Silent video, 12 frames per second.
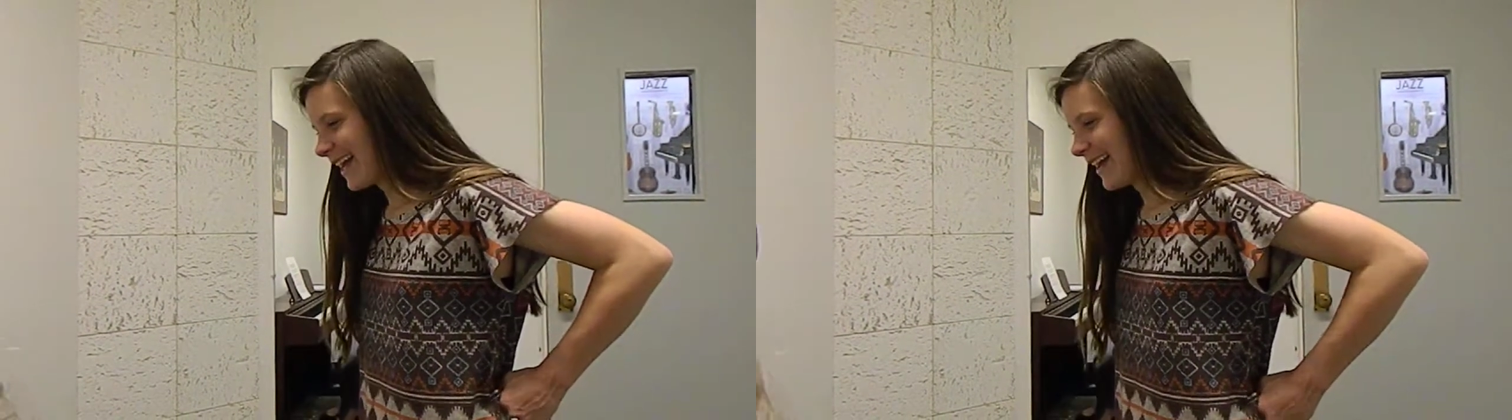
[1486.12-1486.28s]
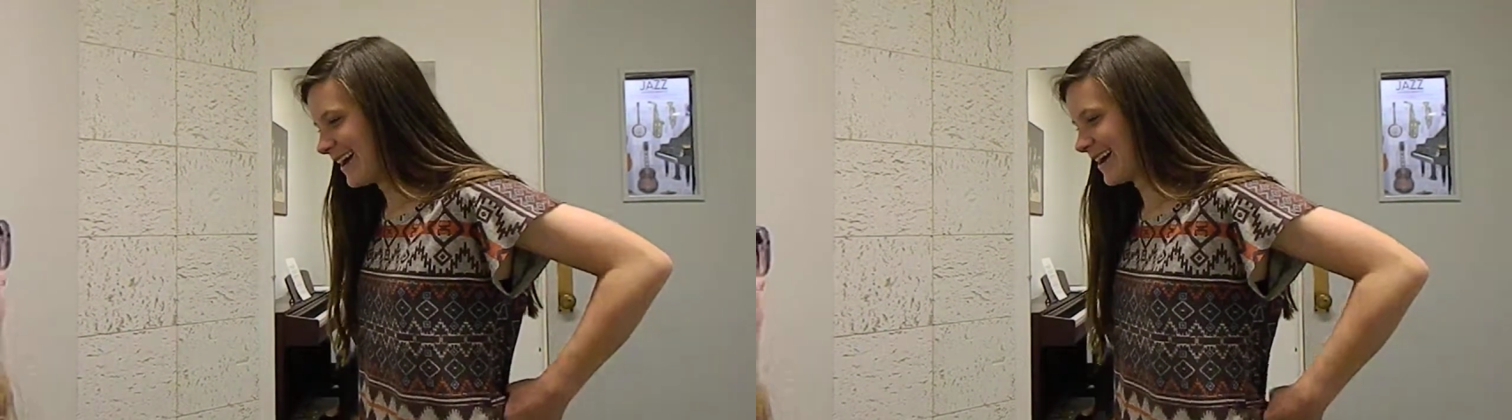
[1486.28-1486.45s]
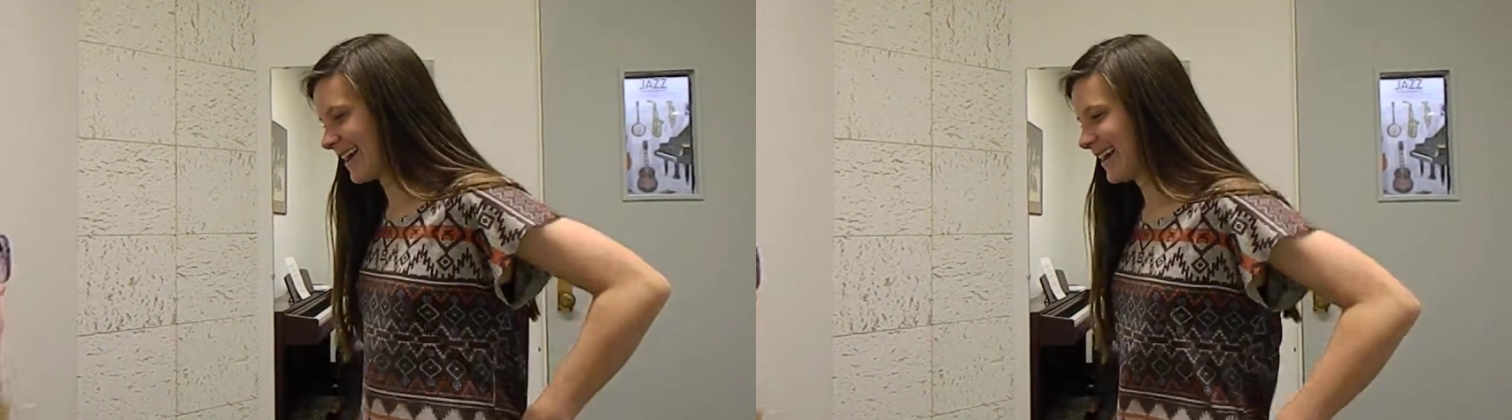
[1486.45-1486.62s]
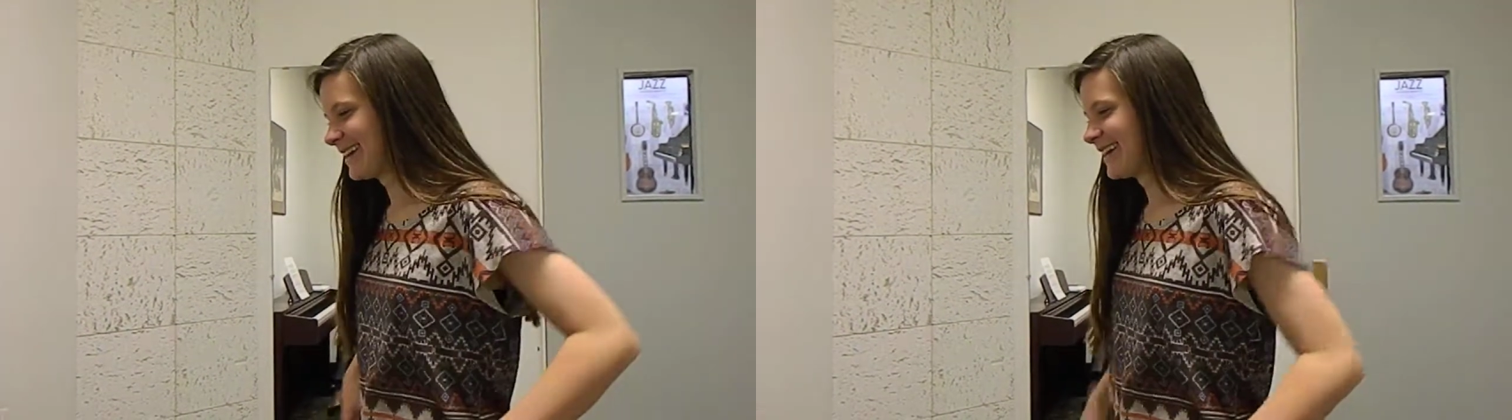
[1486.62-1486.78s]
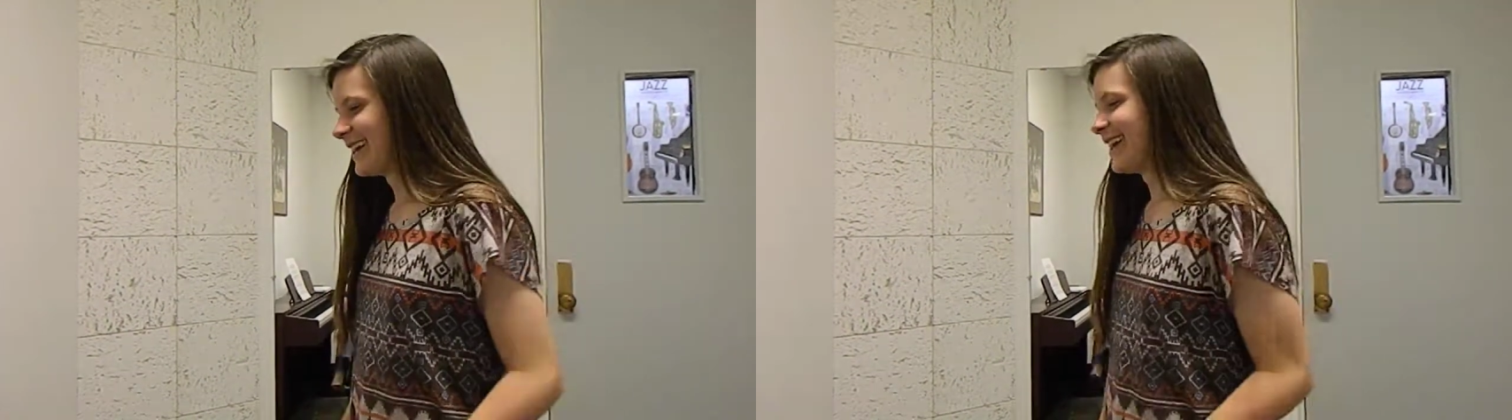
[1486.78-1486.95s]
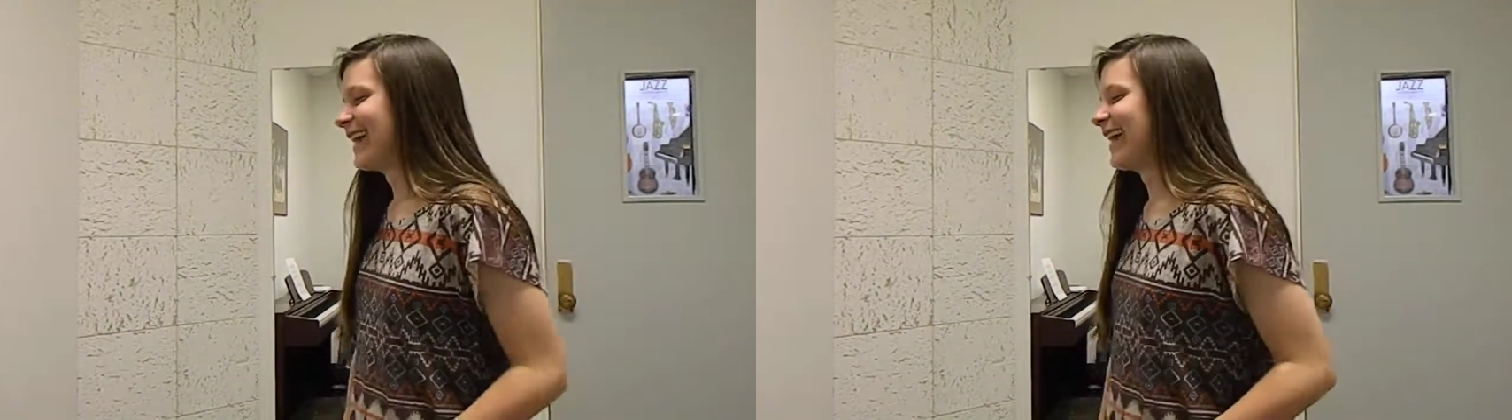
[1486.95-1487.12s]
Okay.
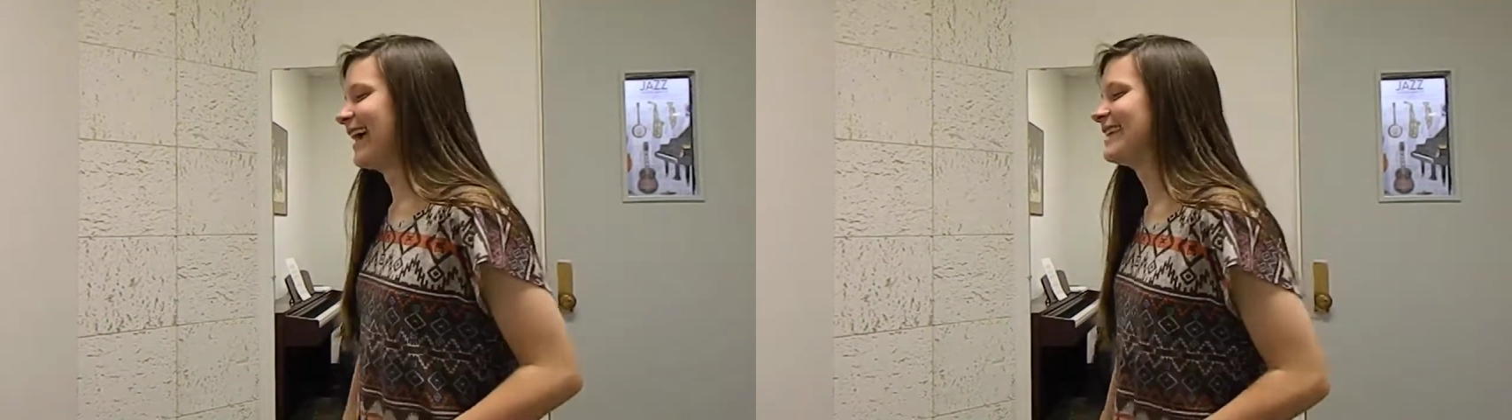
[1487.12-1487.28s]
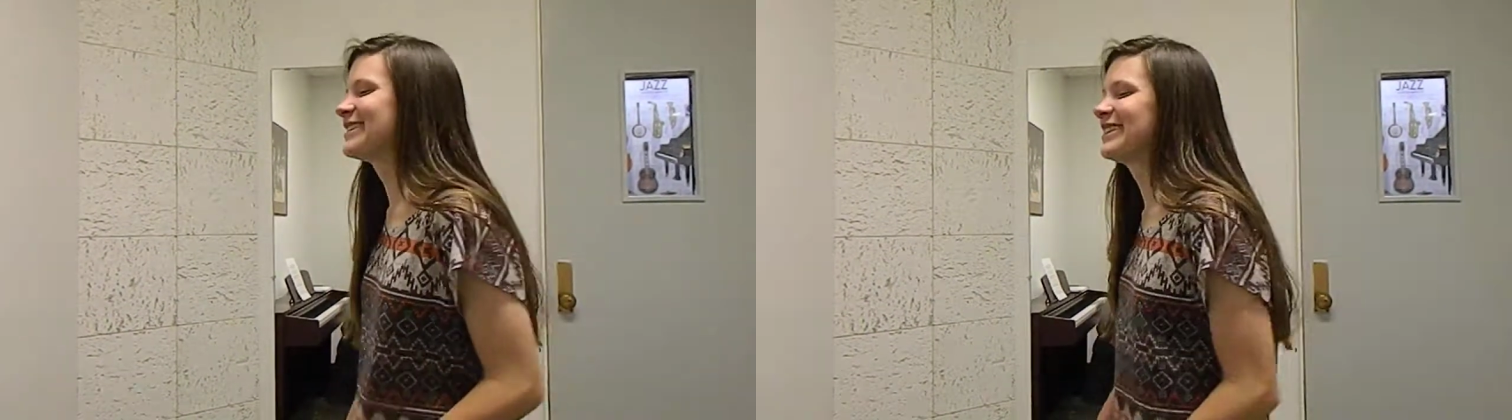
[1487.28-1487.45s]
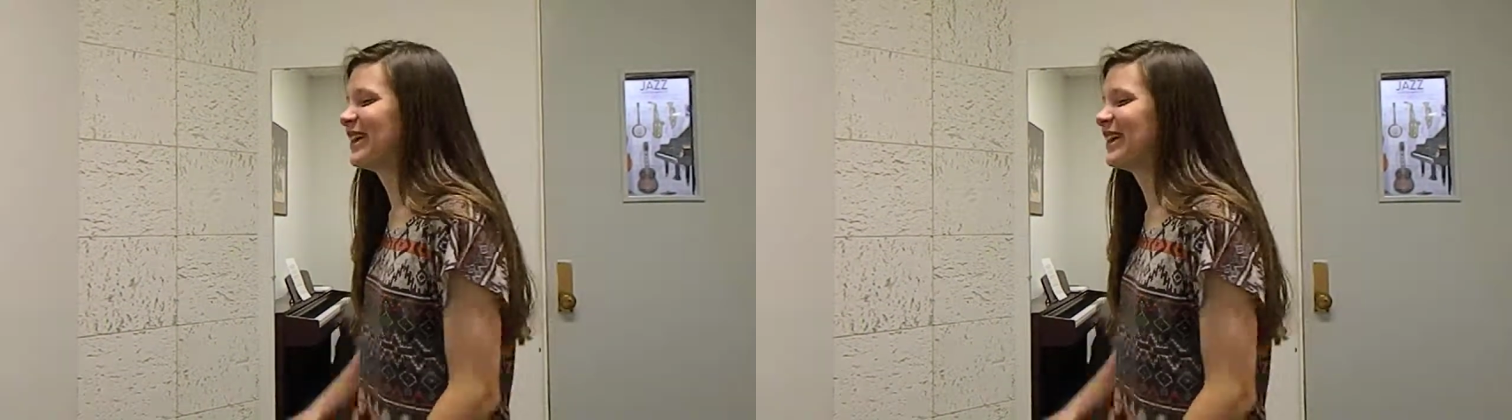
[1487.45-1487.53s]
I didn't